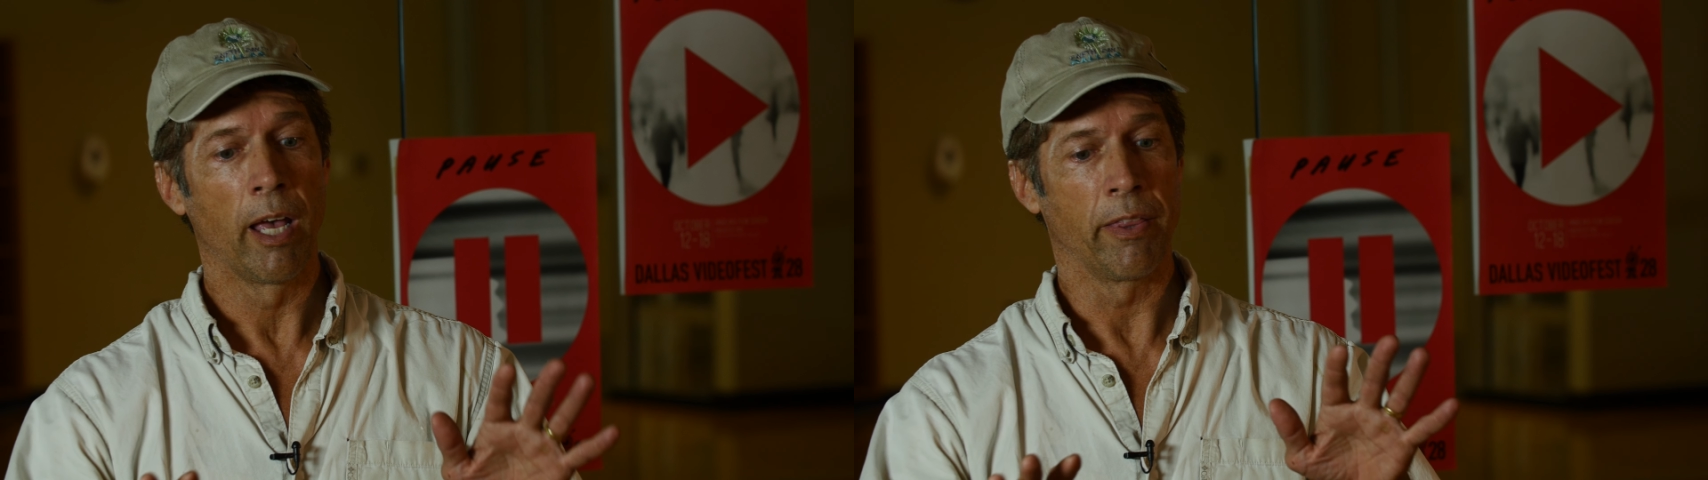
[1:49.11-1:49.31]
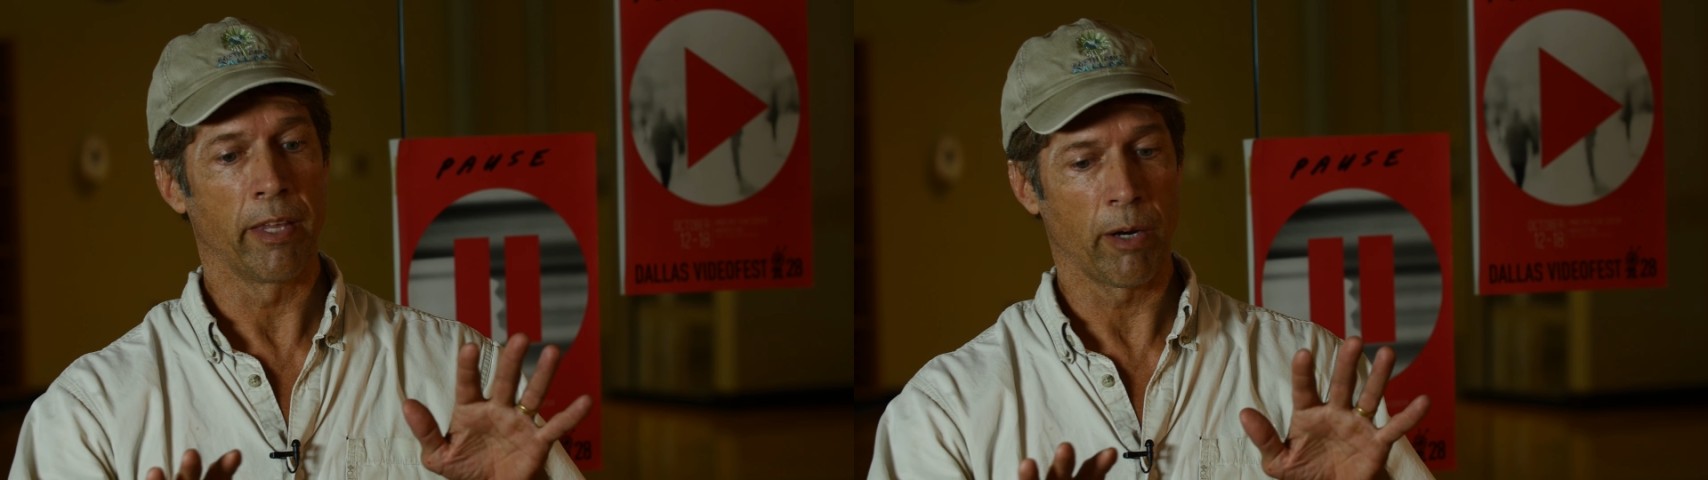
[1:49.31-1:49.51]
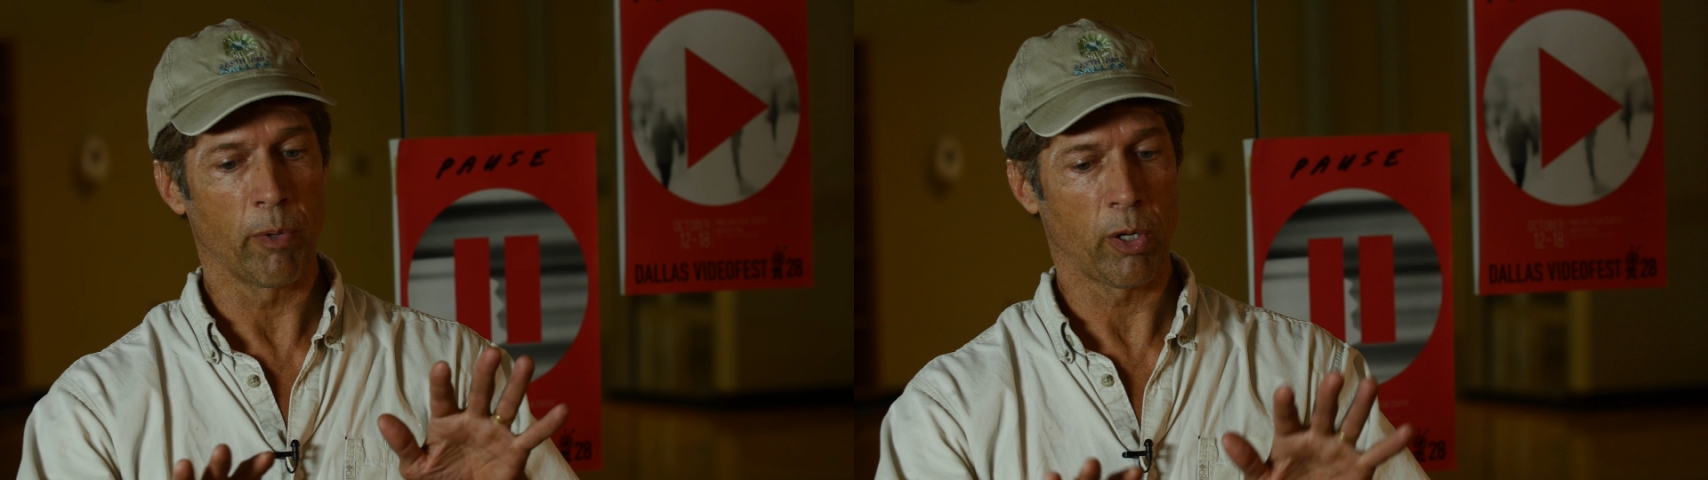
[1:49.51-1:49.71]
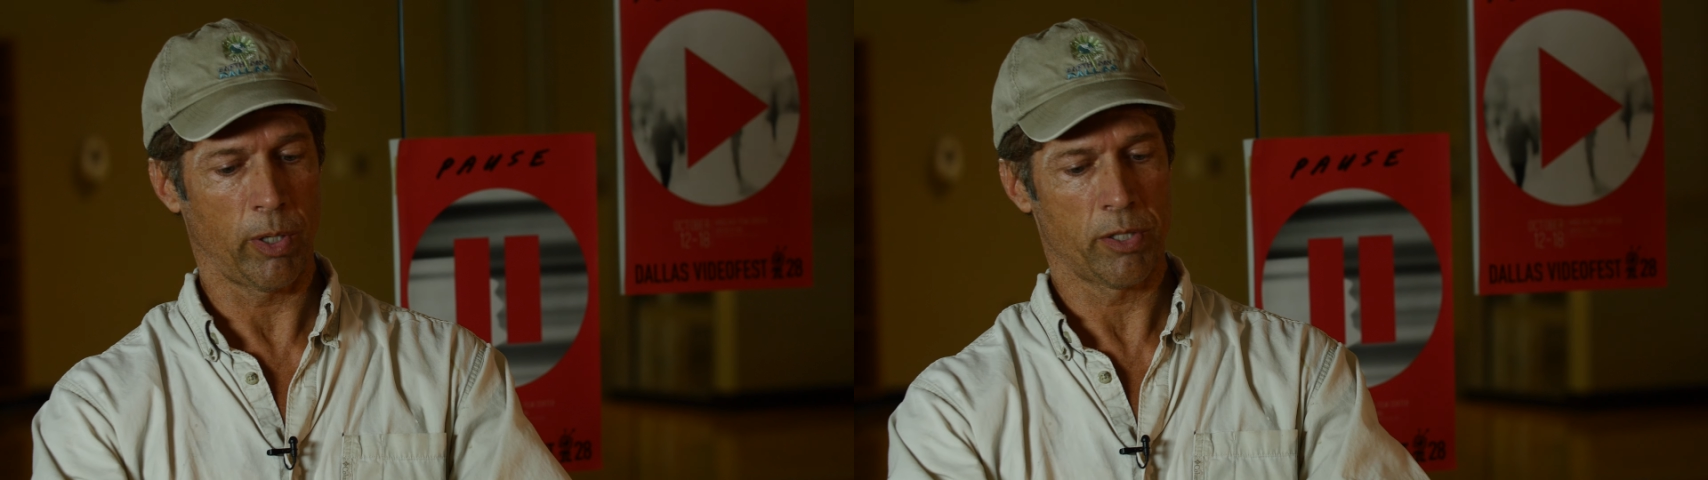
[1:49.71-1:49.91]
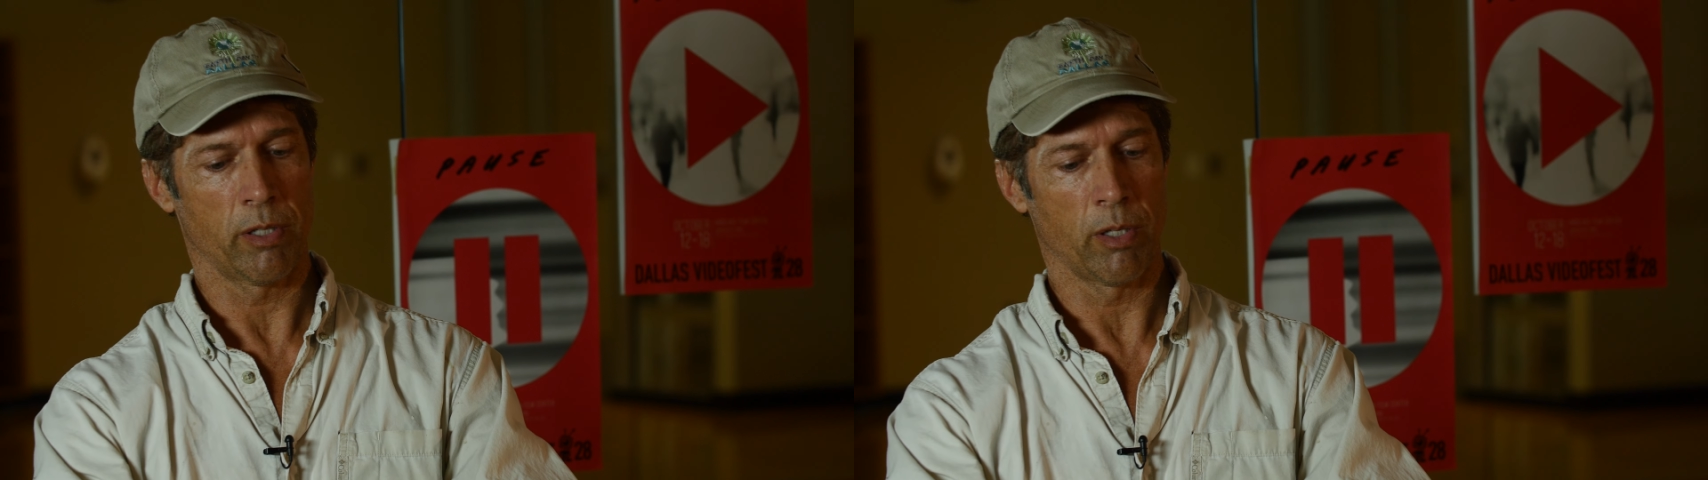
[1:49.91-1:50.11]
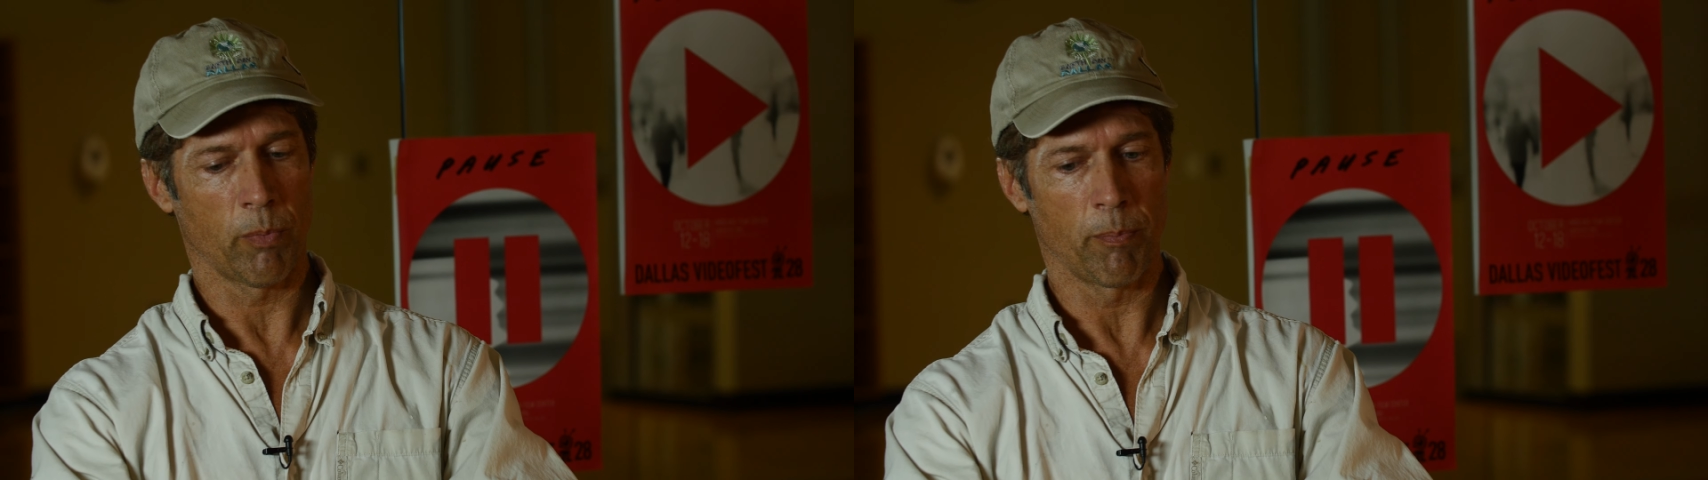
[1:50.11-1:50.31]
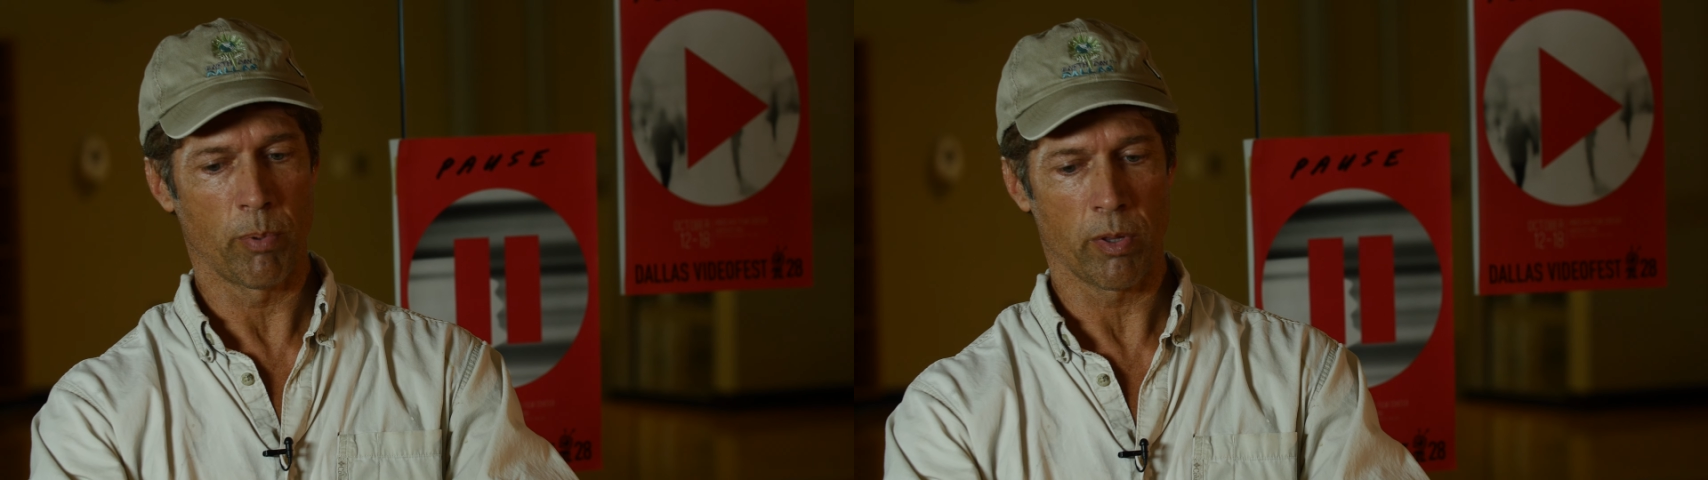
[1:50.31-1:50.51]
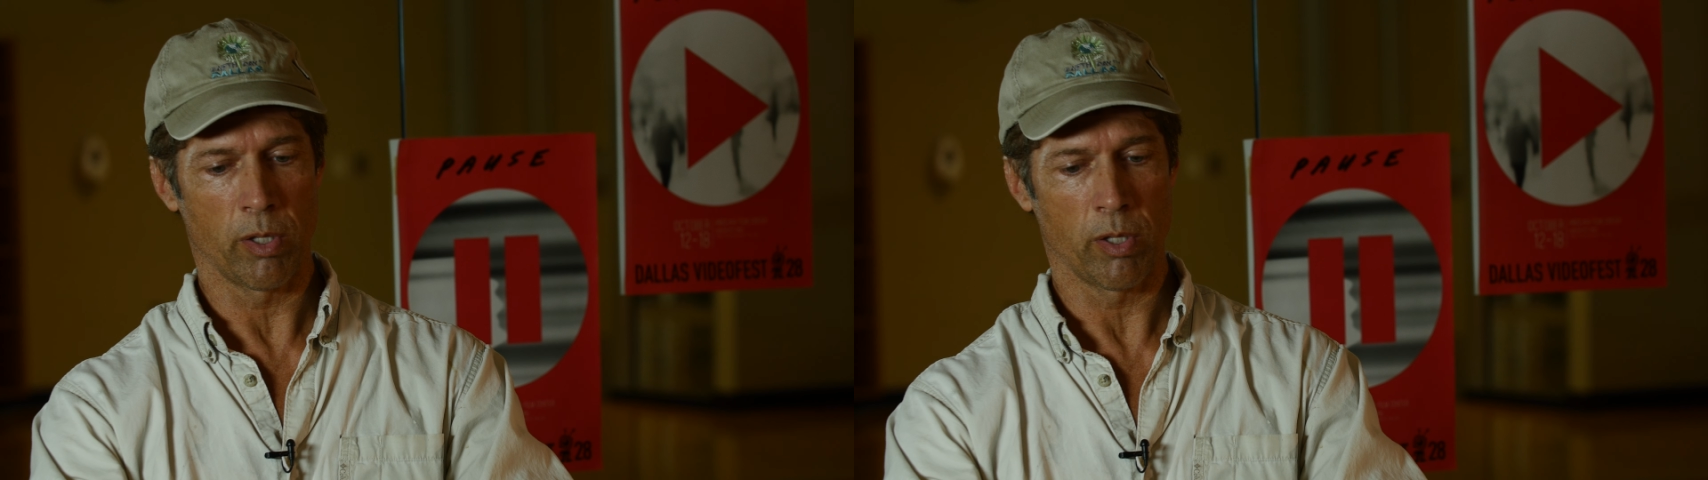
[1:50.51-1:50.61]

And then I requested that we put